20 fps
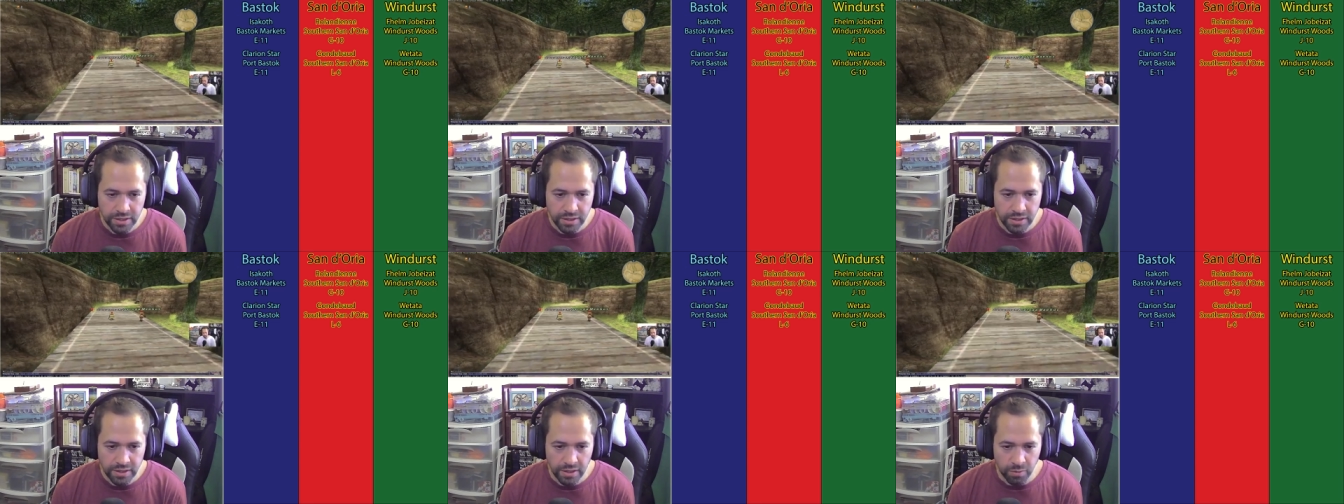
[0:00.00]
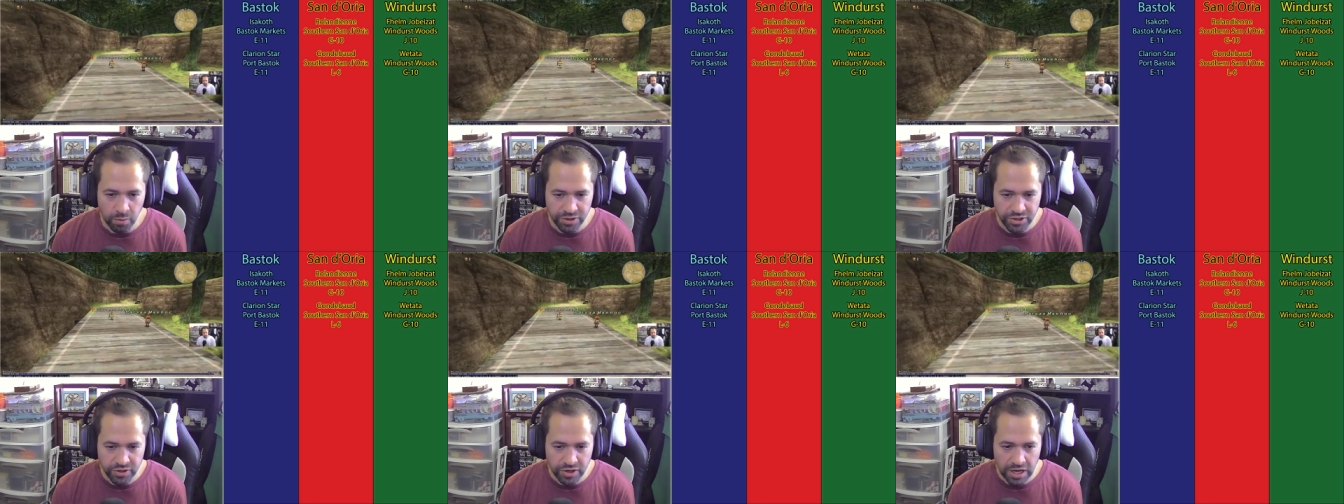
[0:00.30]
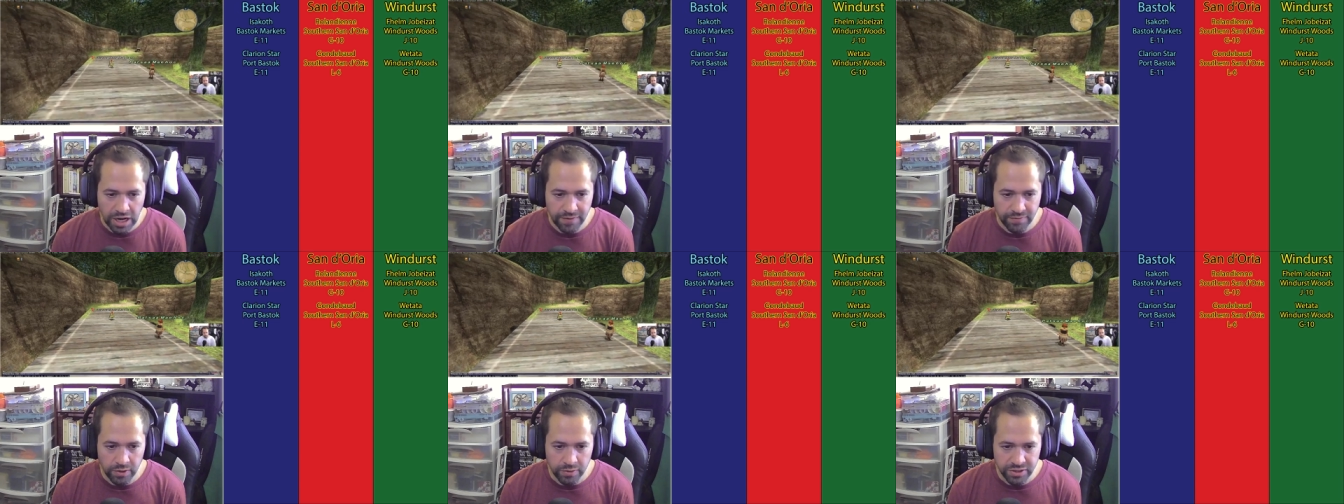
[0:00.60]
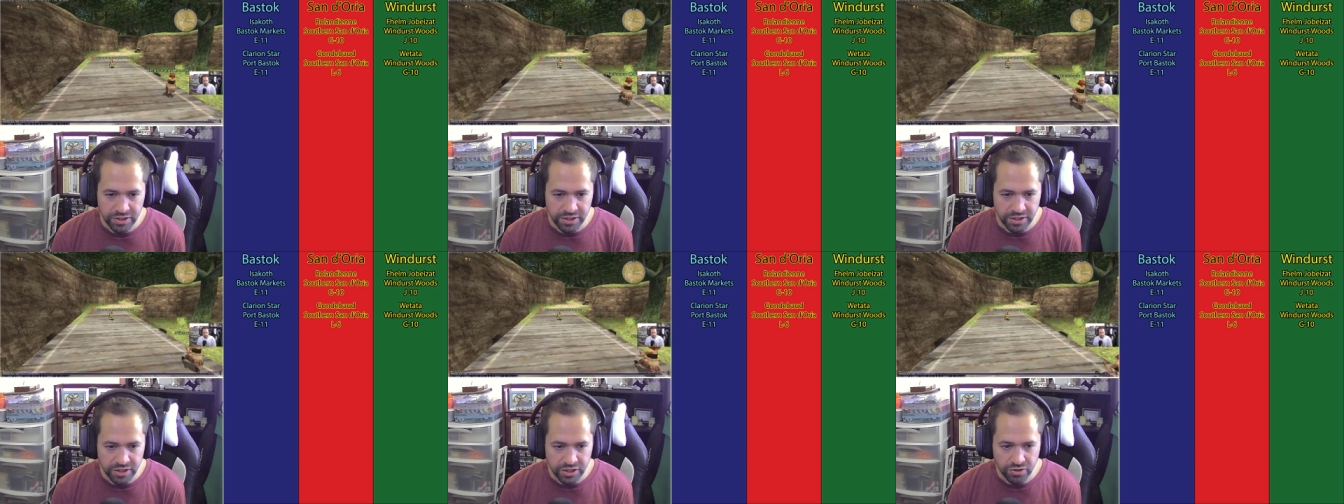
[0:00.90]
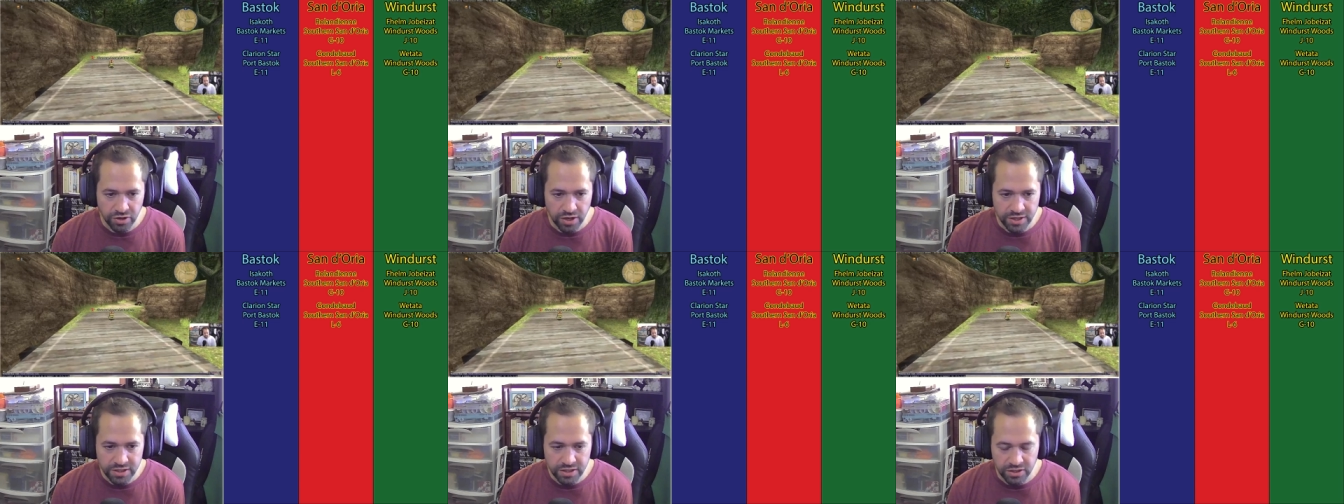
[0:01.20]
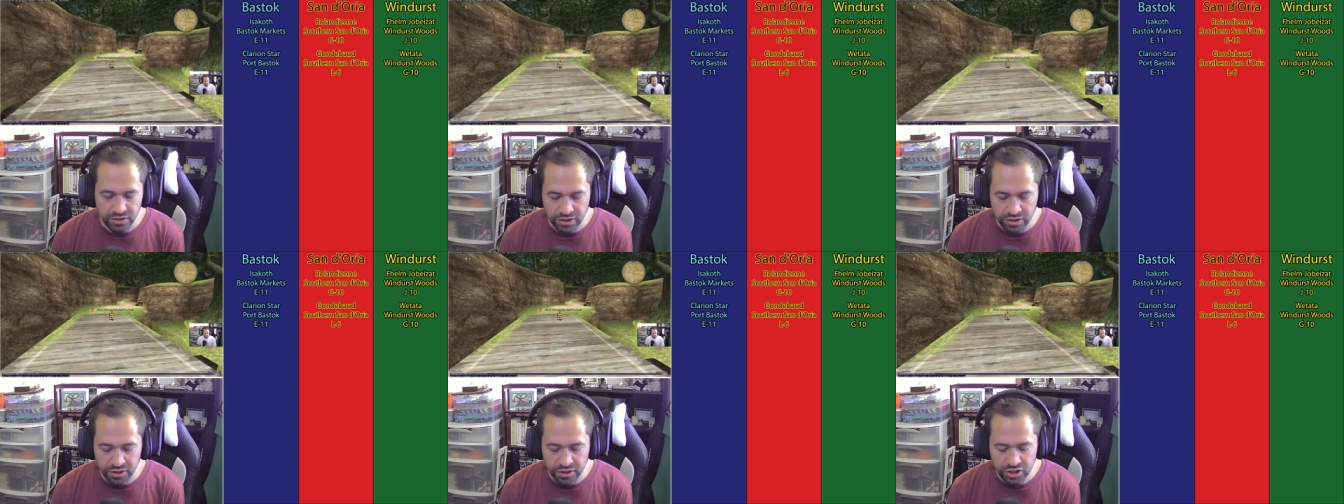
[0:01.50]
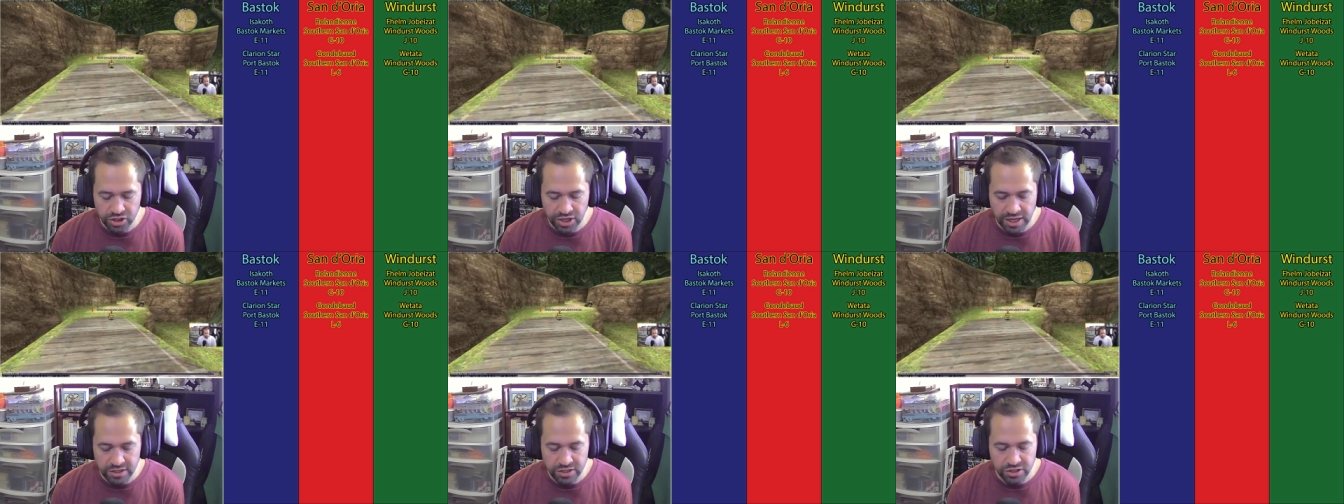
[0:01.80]
Once you have those 6 trusts, there's a good
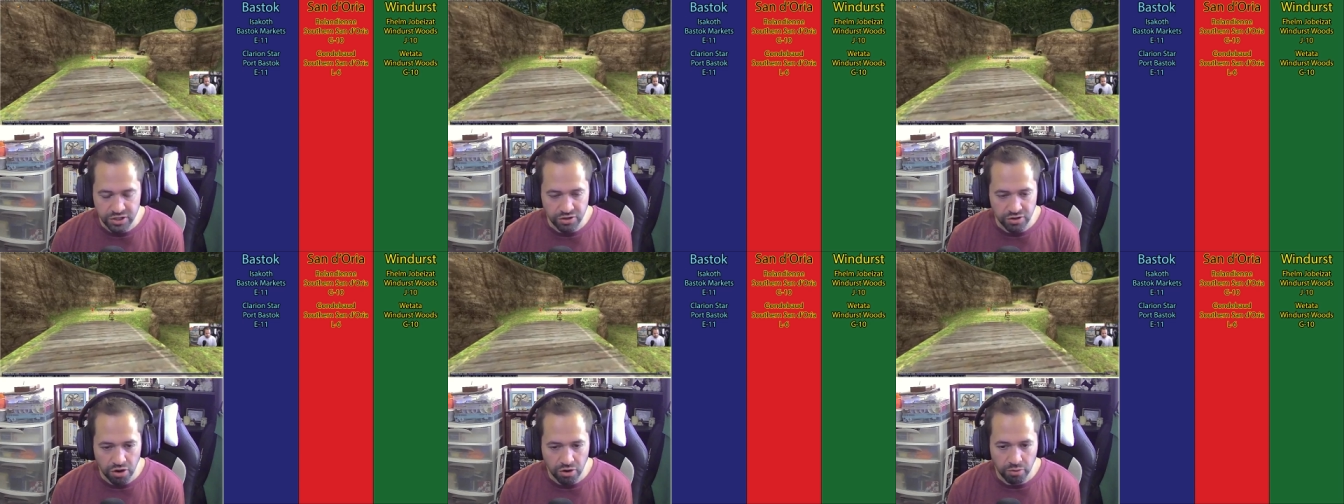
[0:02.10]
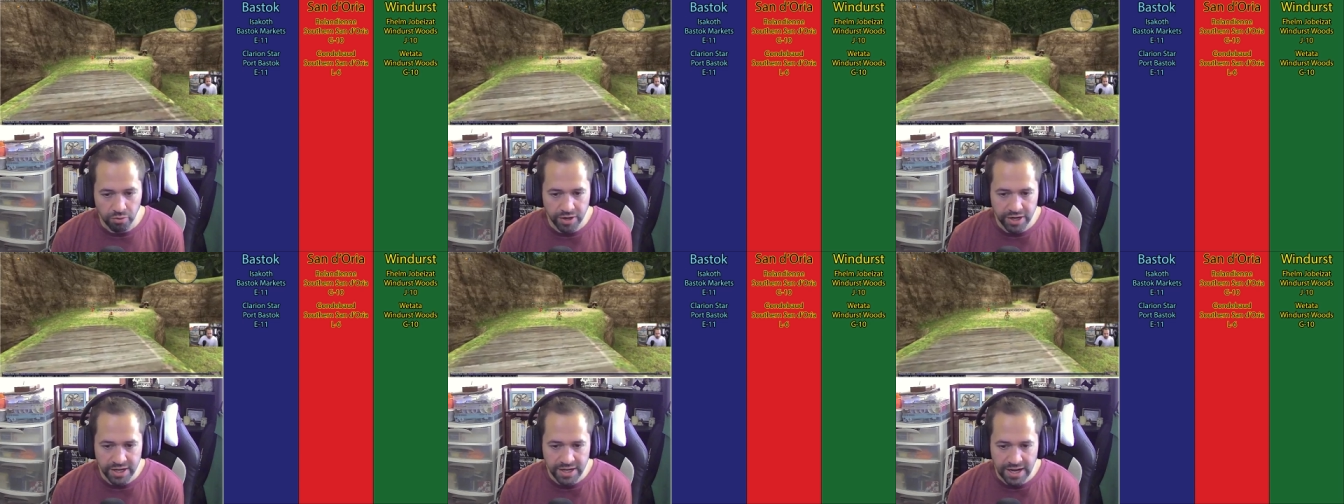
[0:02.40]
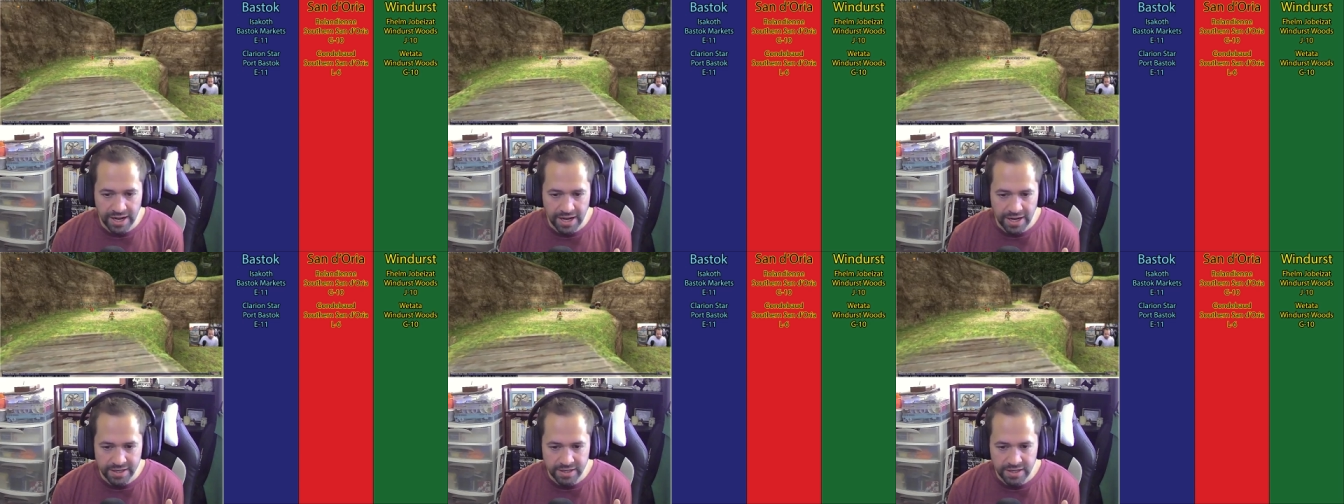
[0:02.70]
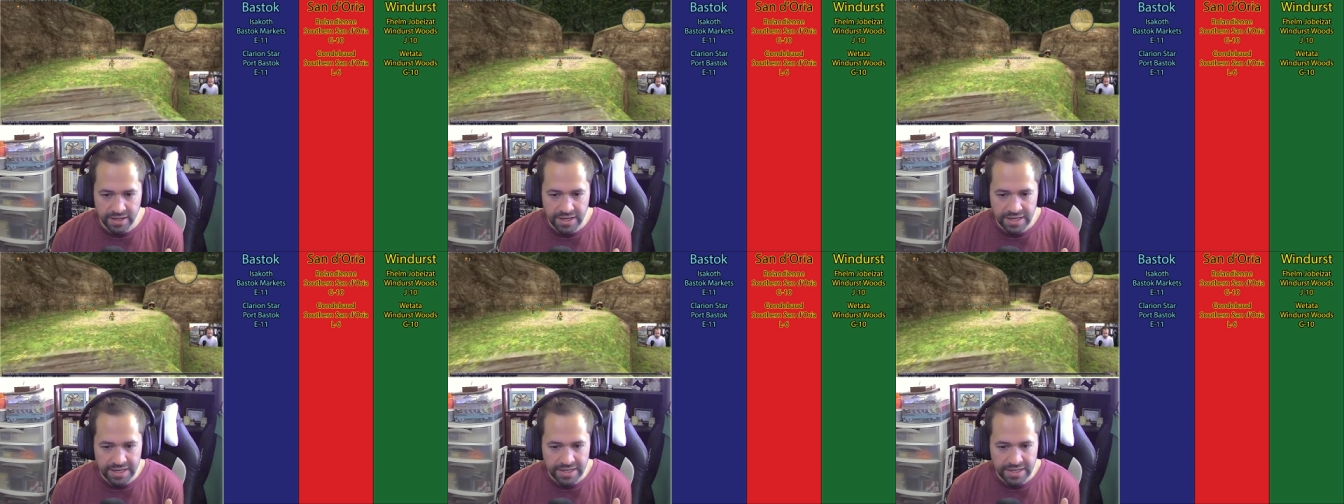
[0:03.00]
chance you're already at